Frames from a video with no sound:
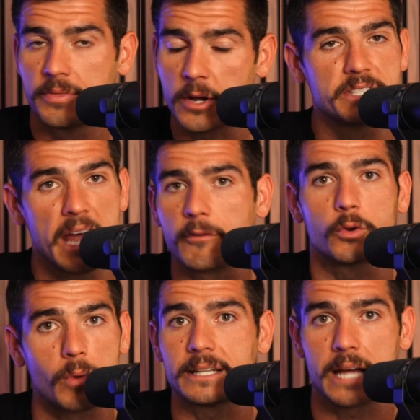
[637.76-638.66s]
There's never the
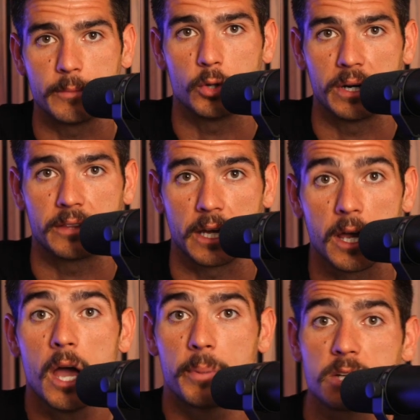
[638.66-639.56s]
right time to do anything.
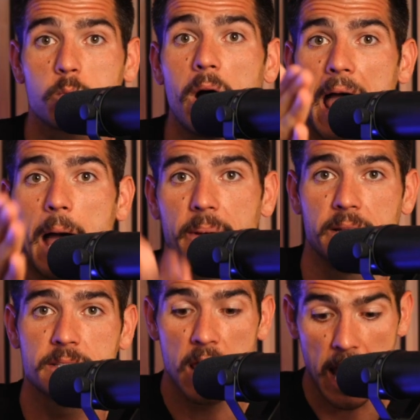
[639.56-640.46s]
Because what
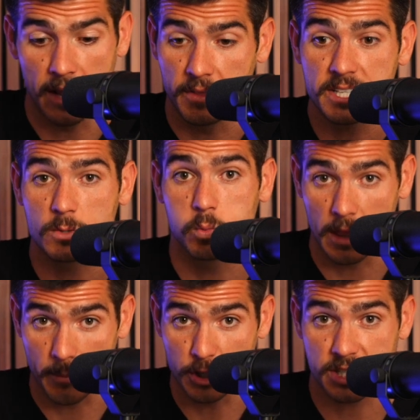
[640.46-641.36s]
happens, and this is what,
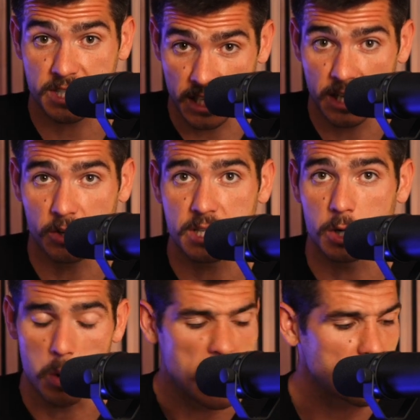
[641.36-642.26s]
let me just sit here and tell
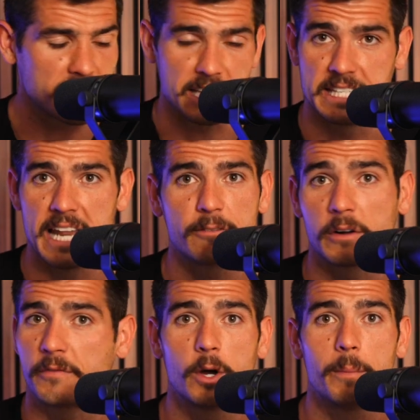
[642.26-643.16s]
you, this is never
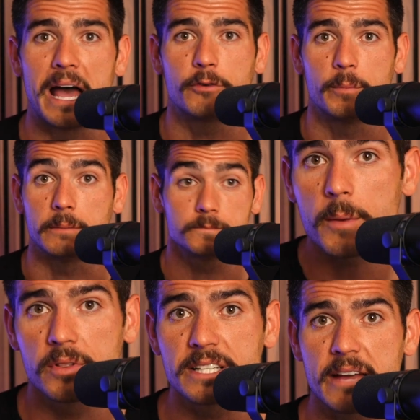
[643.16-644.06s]
a feel bad for me,
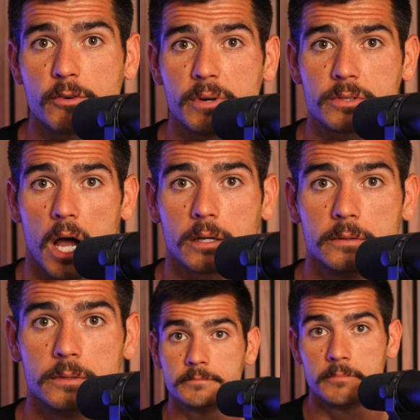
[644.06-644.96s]
but let's have a real talk.
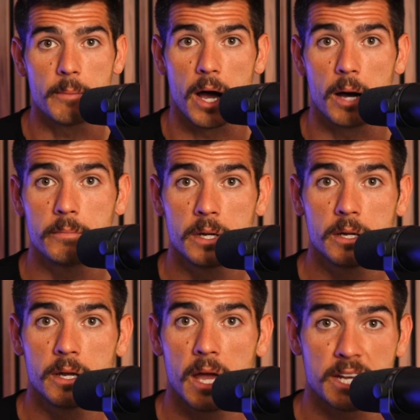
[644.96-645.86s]
My mom
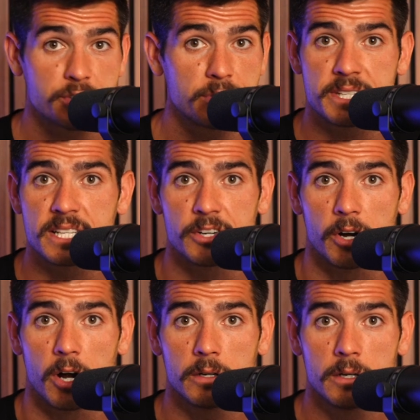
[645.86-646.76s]
has 3 stents in her
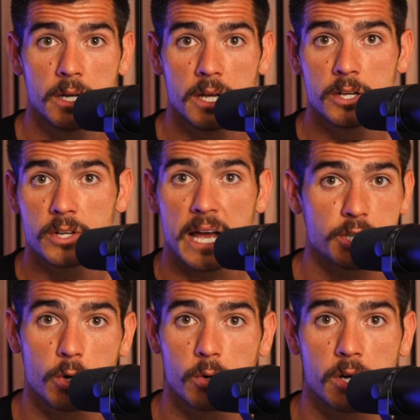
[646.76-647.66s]
heart, has
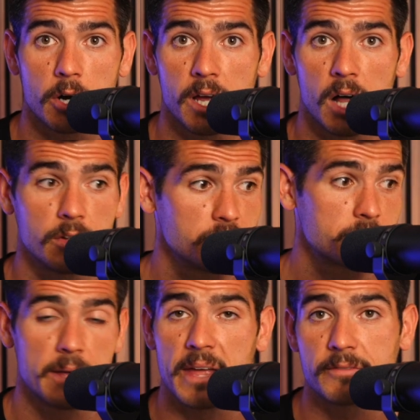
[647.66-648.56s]
to go to a
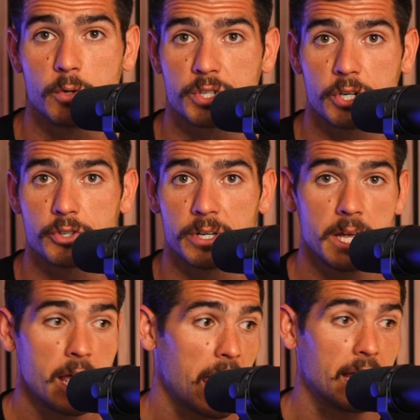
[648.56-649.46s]
cardiologist, and they have to do a surgery,
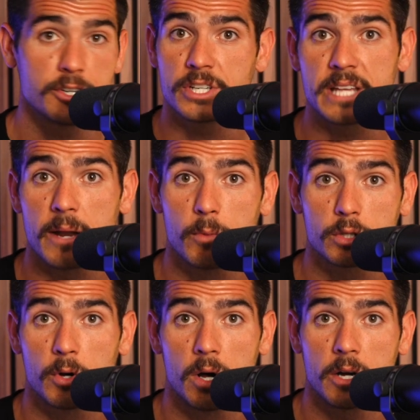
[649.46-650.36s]
and she's had
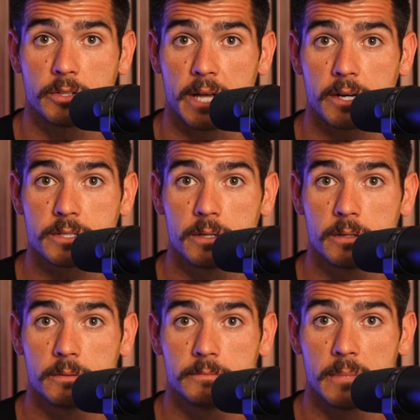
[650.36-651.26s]
multiple heart attacks,
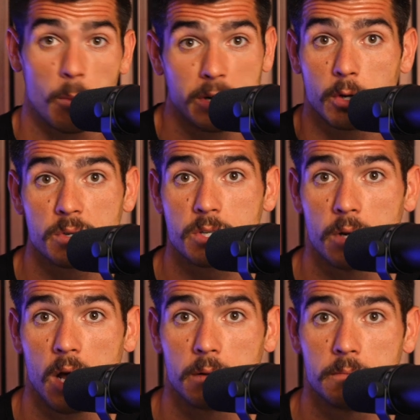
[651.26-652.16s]
and we don't know what's
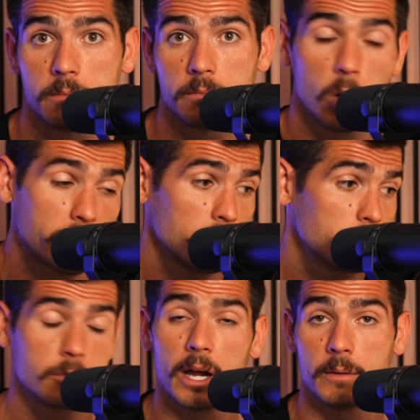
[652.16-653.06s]
going on. Okay,
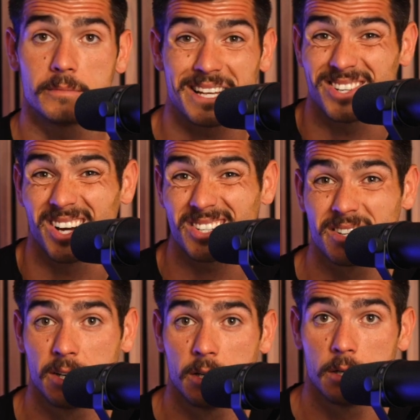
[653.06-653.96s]
great. That sucks.
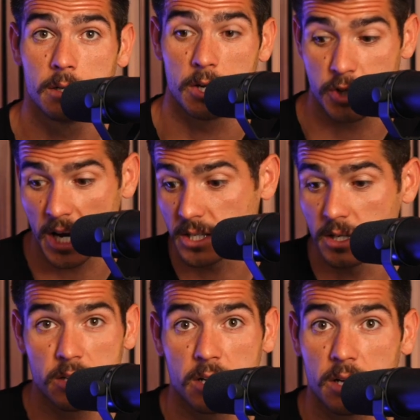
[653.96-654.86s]
And she has
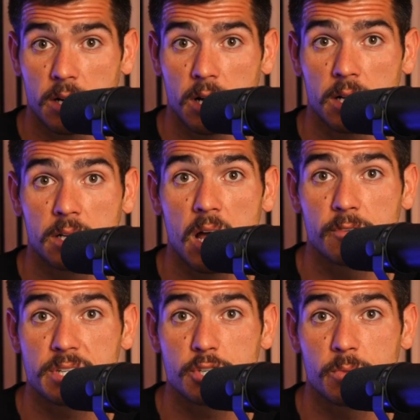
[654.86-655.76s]
a
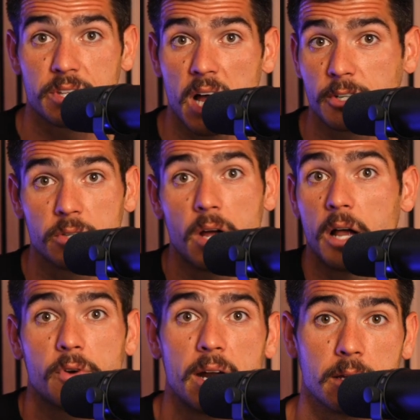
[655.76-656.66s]
conversation with the doctor
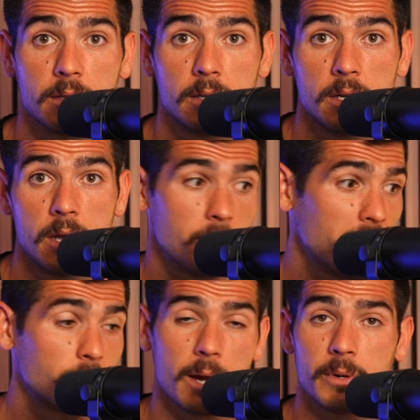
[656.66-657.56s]
on Friday. My
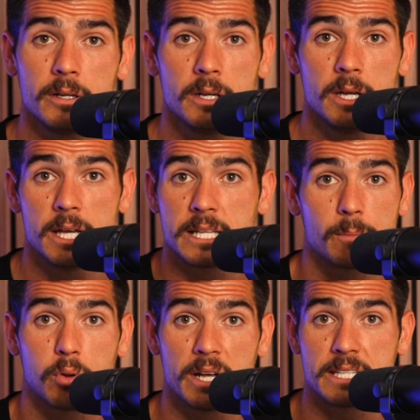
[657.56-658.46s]
grandma is at a
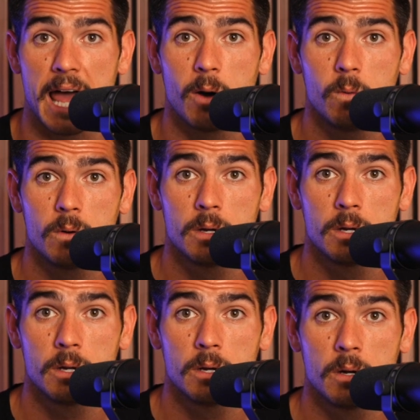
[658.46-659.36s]
place now
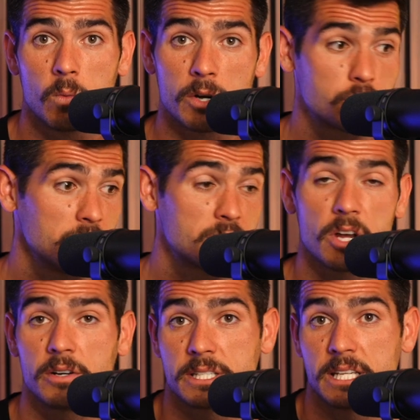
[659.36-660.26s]
where she's
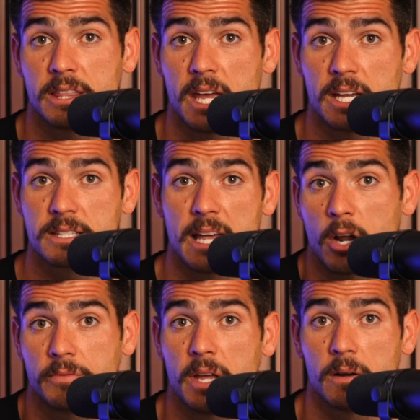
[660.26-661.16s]
starting to see things that
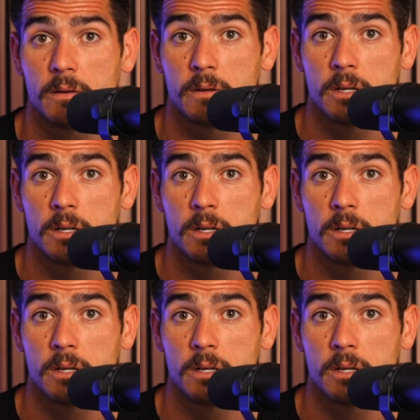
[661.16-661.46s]
aren't there.